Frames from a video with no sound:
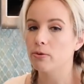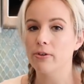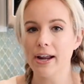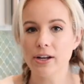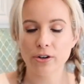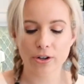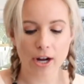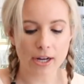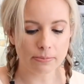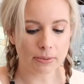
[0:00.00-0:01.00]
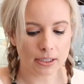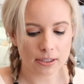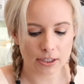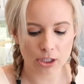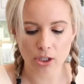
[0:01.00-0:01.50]
breadcrumb
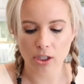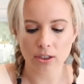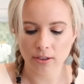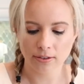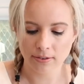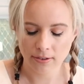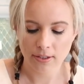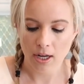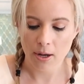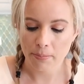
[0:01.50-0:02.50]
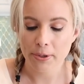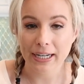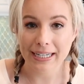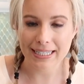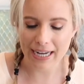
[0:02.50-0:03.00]
little
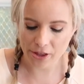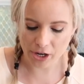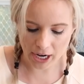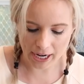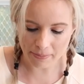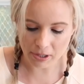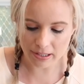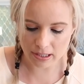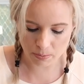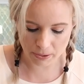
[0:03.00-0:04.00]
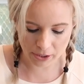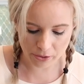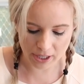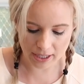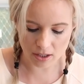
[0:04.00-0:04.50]
pudding together, and I'm gonna
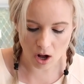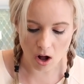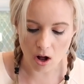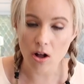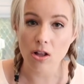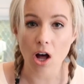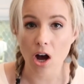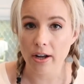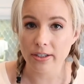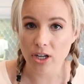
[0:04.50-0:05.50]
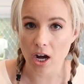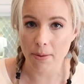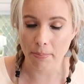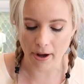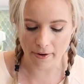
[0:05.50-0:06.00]
sprinkle these all on
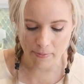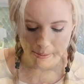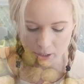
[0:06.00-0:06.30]
top of my